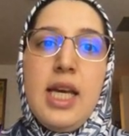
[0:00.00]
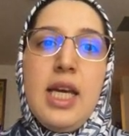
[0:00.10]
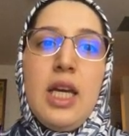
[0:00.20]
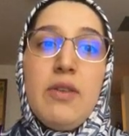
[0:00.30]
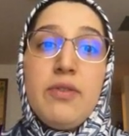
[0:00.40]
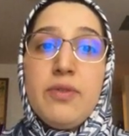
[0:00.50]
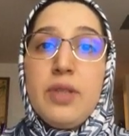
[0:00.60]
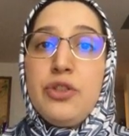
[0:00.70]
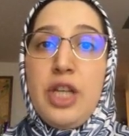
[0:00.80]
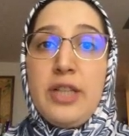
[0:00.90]
if
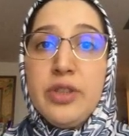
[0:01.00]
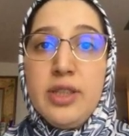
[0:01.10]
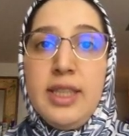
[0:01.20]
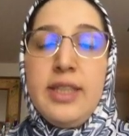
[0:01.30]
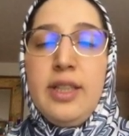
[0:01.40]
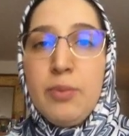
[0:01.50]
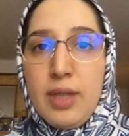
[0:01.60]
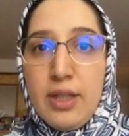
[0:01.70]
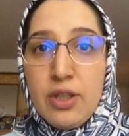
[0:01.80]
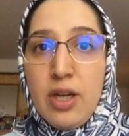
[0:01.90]
gender and
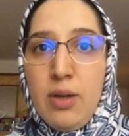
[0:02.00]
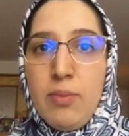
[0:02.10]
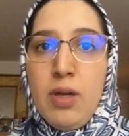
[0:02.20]
income